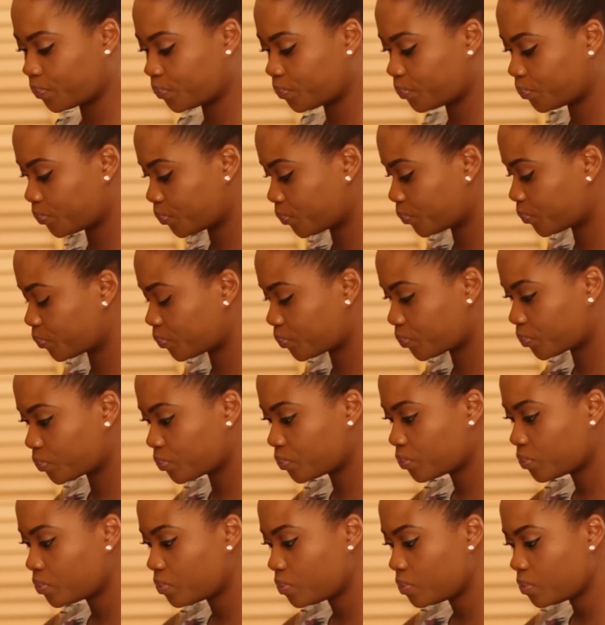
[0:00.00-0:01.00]

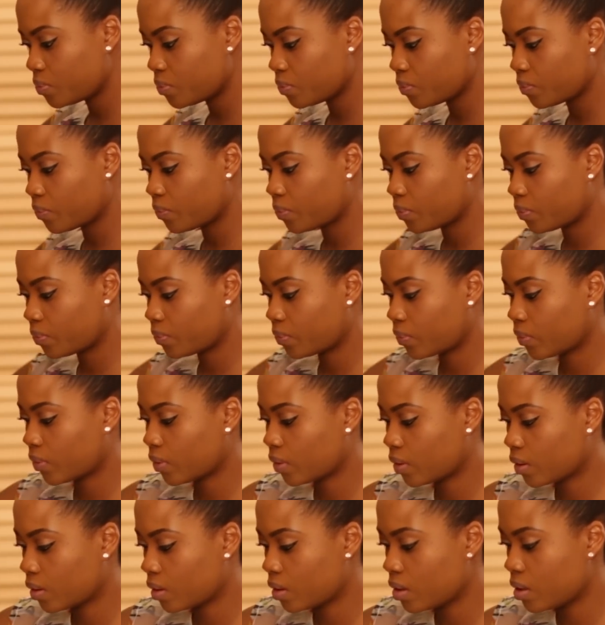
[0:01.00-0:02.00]
Nothing is said.